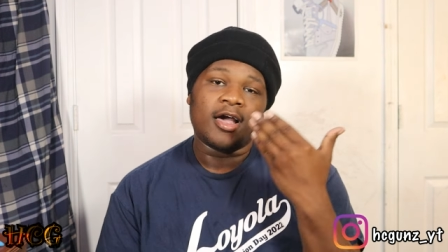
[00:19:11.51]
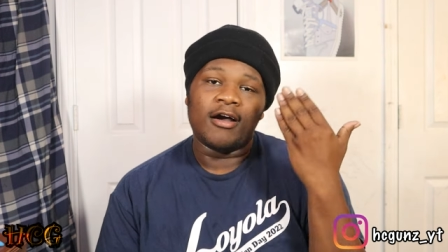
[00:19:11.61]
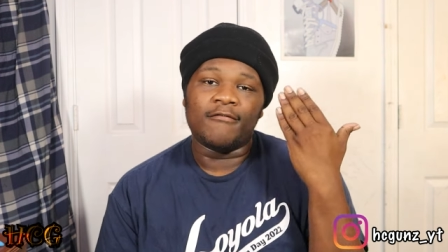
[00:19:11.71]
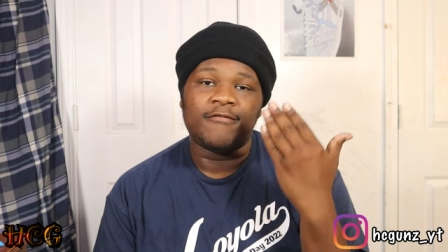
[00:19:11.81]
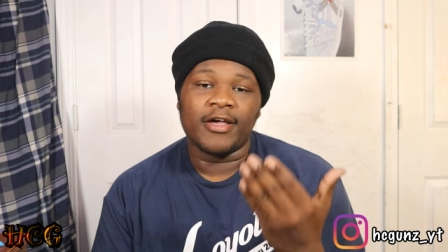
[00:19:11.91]

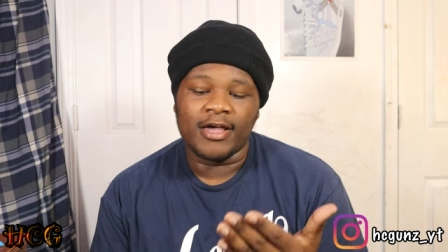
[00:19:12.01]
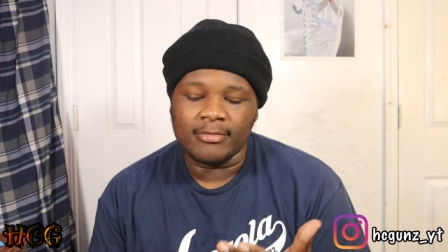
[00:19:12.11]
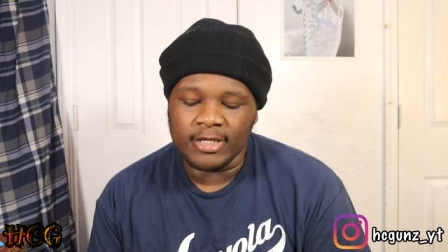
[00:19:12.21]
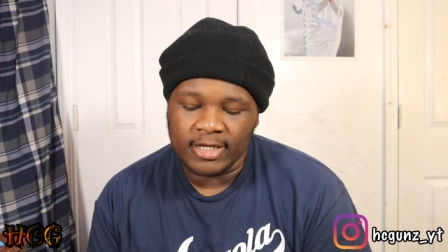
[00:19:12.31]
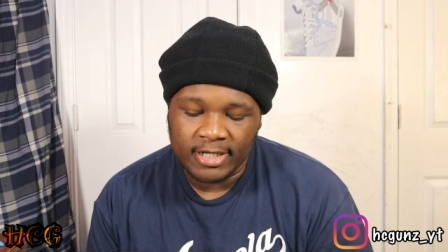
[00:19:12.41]
a
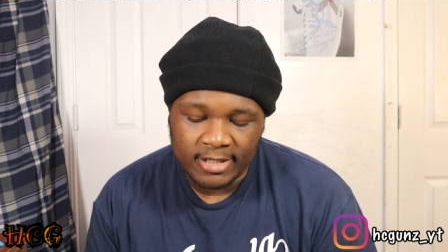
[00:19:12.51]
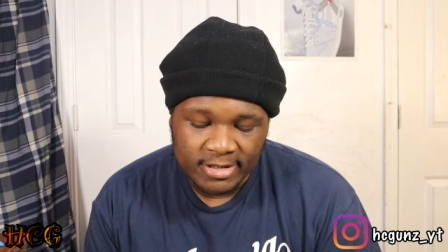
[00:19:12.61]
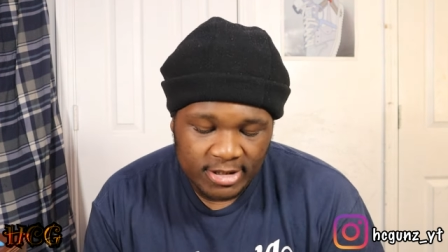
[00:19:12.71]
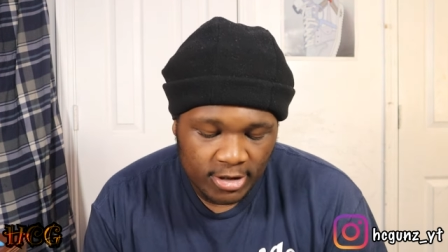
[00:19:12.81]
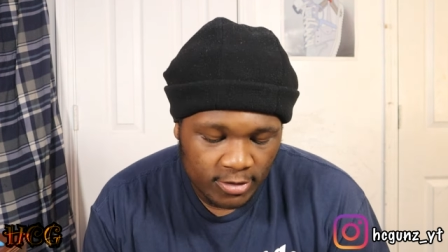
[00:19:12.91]
family here
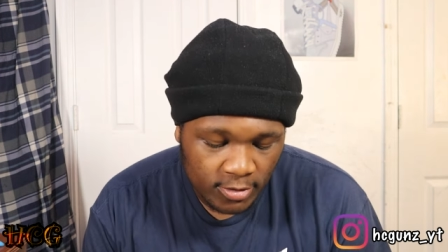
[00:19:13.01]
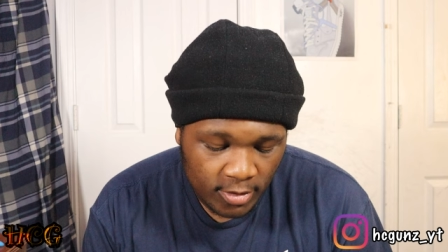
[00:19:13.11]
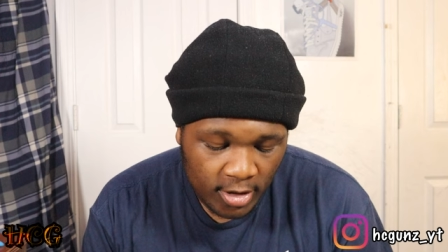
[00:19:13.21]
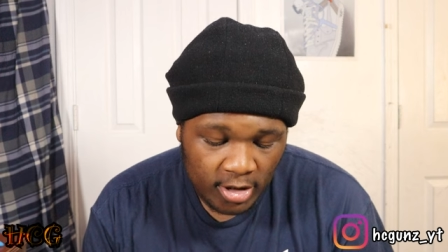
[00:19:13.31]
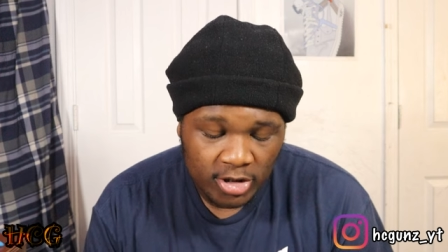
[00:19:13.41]
so
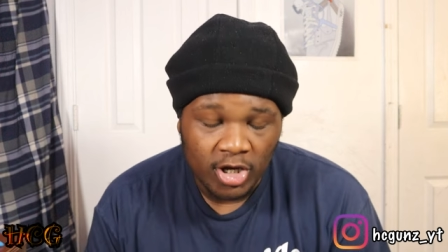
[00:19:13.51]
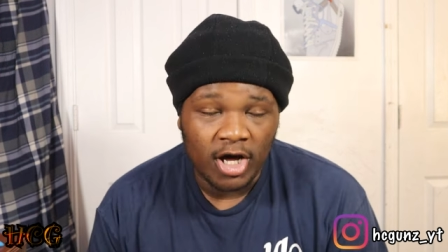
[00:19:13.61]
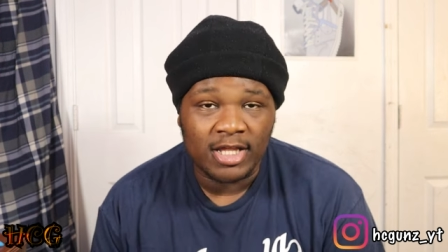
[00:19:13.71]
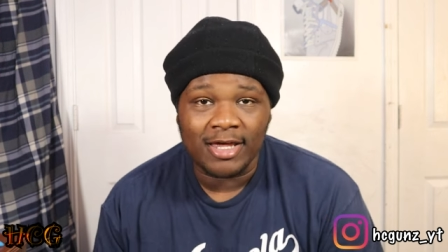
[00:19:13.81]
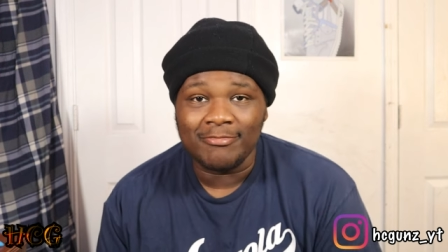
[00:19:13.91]

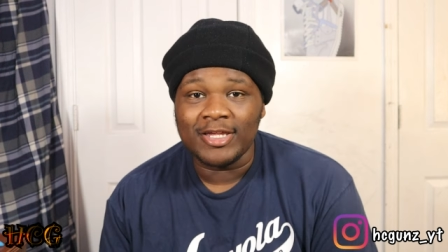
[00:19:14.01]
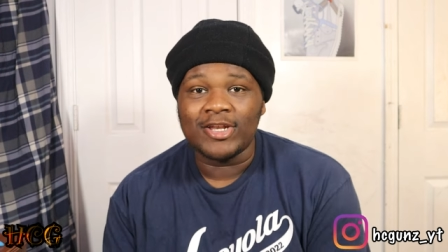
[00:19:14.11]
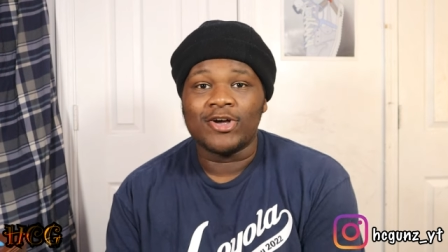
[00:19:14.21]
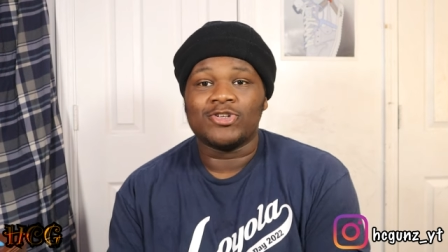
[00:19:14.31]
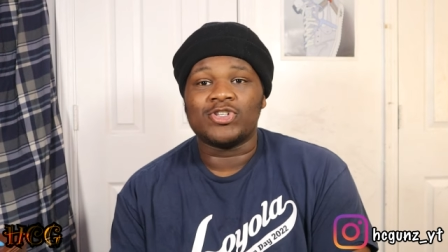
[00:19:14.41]
y'all let me
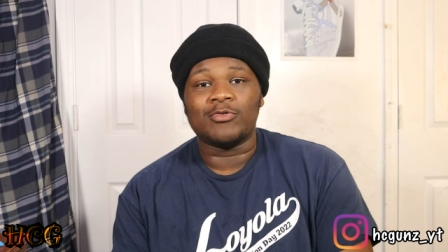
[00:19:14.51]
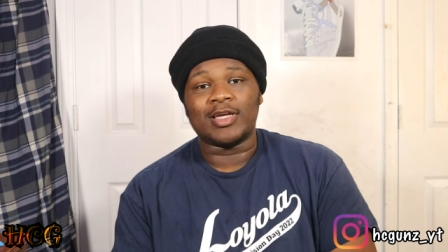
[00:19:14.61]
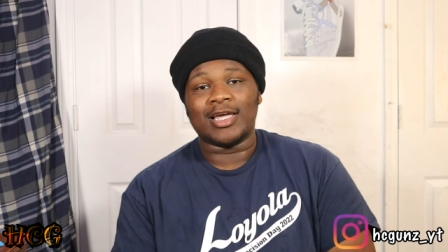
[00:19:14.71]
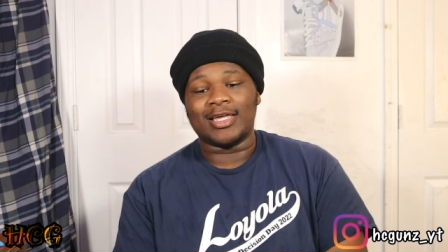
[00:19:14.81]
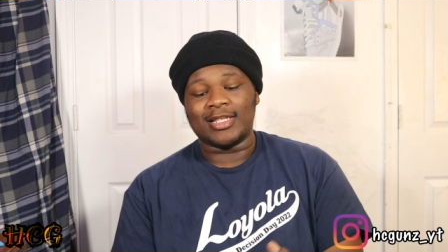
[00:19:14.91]
know so we
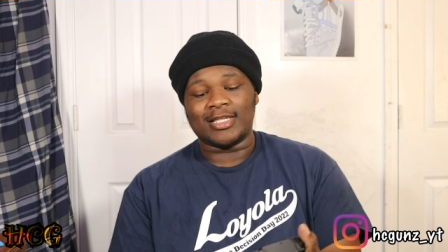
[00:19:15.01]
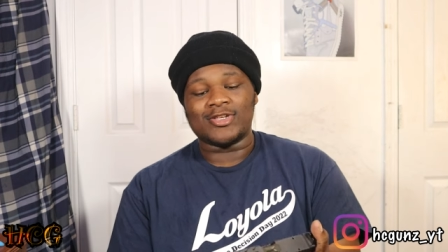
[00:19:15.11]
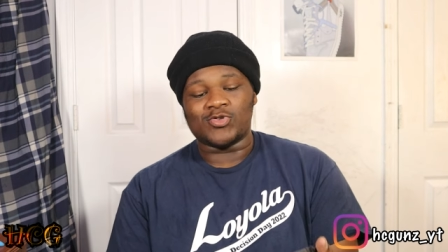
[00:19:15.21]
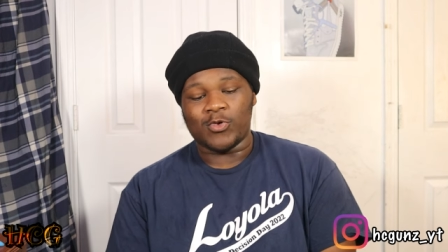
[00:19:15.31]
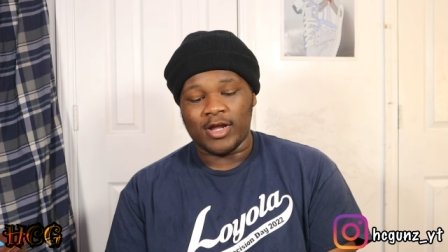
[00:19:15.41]
can get
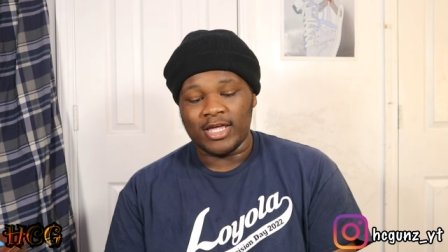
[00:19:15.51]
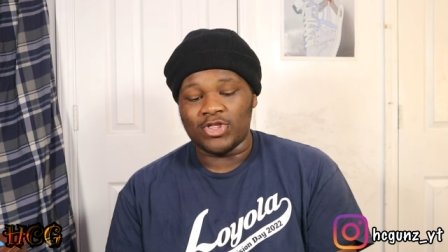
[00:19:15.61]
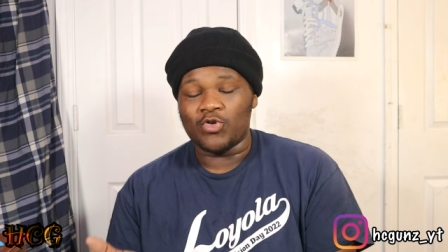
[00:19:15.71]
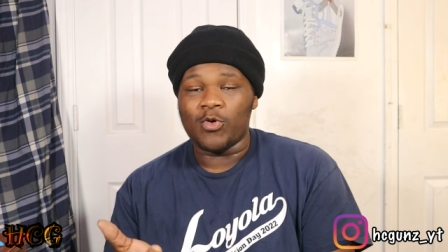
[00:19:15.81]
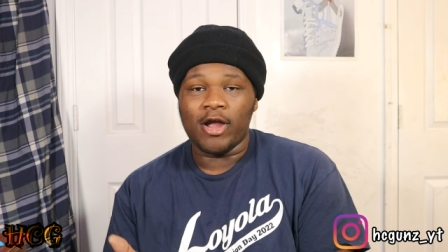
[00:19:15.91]
this work
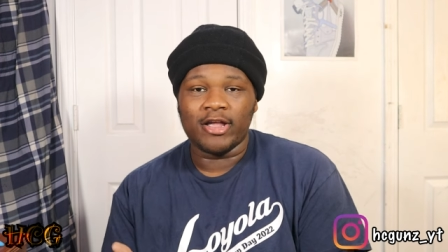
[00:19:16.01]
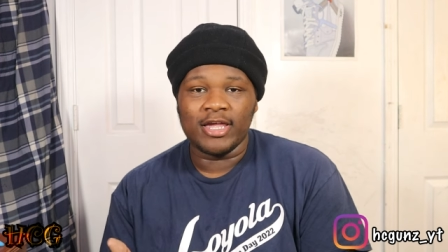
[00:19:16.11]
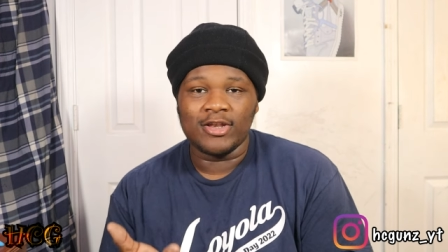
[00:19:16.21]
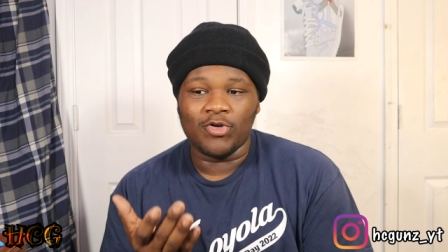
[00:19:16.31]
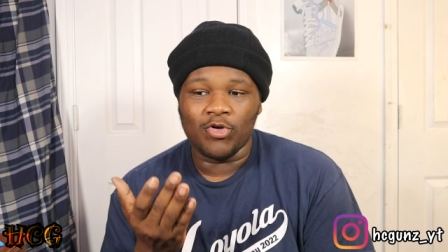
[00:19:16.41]
either
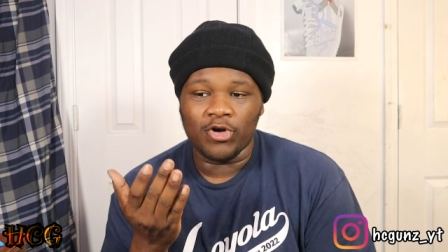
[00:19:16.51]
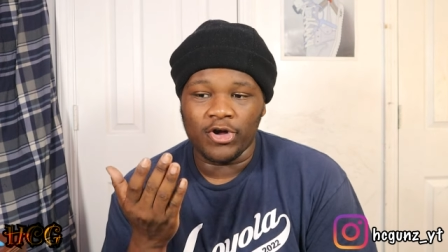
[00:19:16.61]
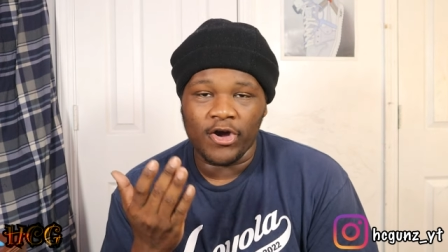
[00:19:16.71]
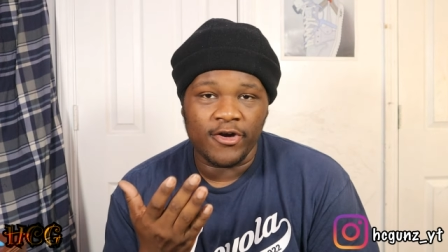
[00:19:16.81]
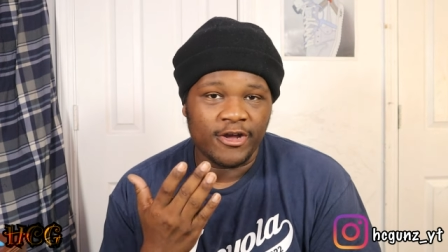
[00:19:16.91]
working or
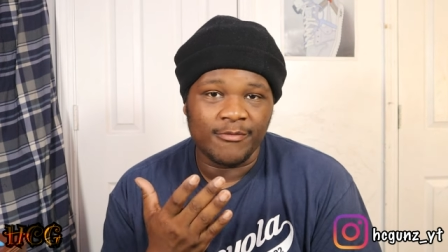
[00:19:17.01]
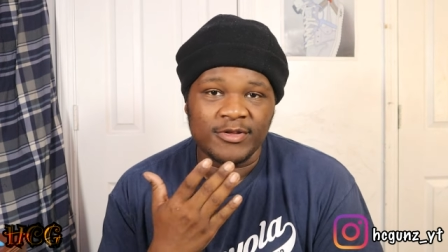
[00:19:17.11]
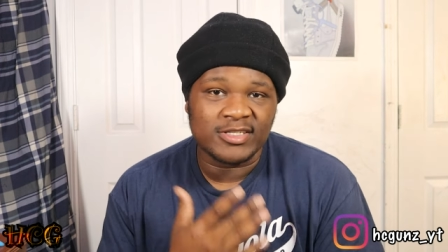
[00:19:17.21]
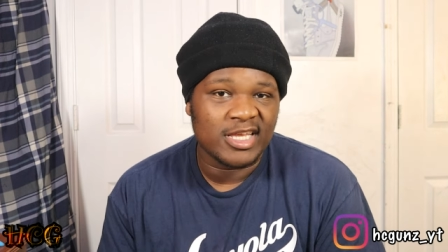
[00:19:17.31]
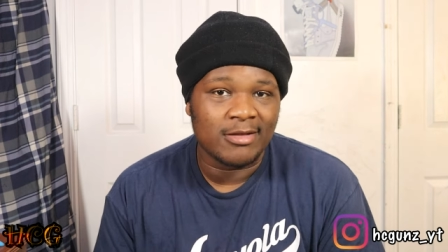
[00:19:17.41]
hurry up
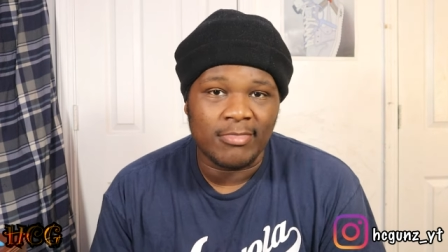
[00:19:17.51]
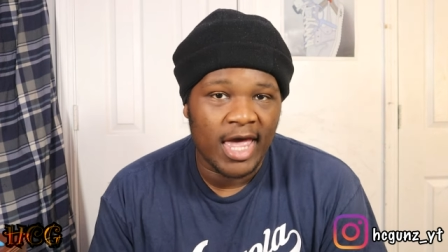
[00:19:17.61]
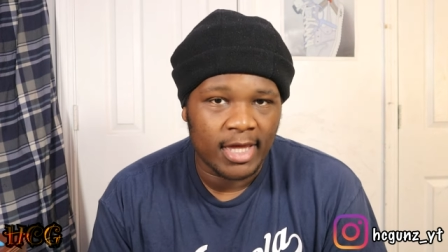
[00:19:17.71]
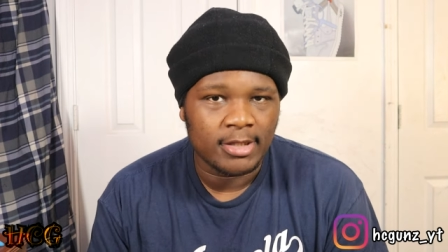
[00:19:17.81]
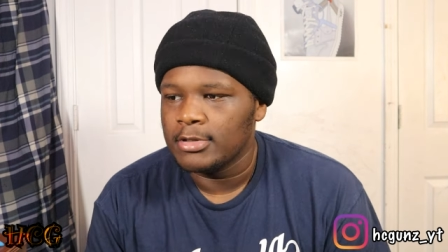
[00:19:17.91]
and send
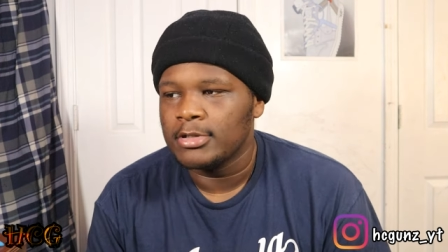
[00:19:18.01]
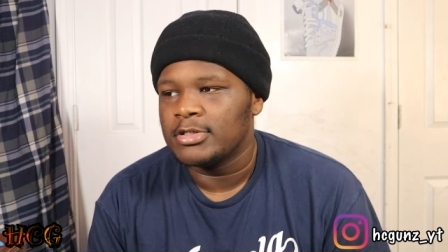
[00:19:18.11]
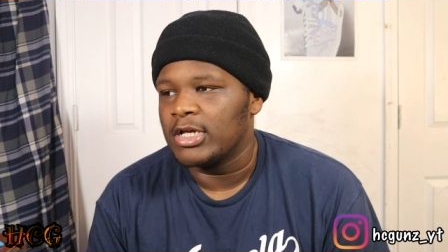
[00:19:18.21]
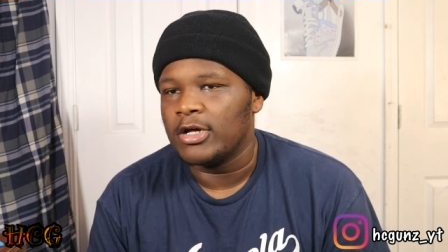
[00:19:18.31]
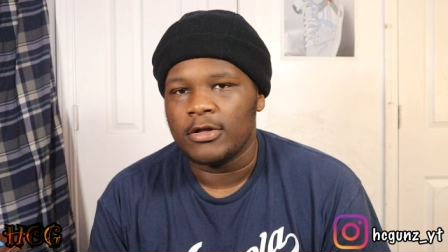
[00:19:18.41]
back
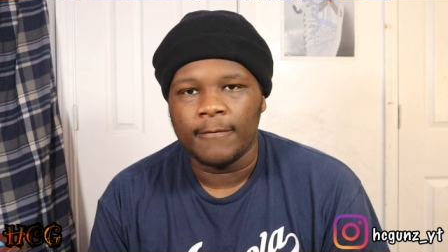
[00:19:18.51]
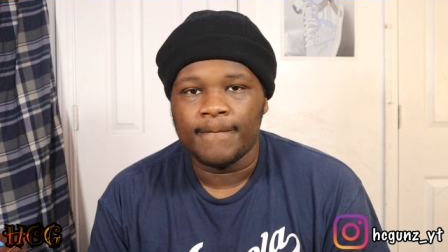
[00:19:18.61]
so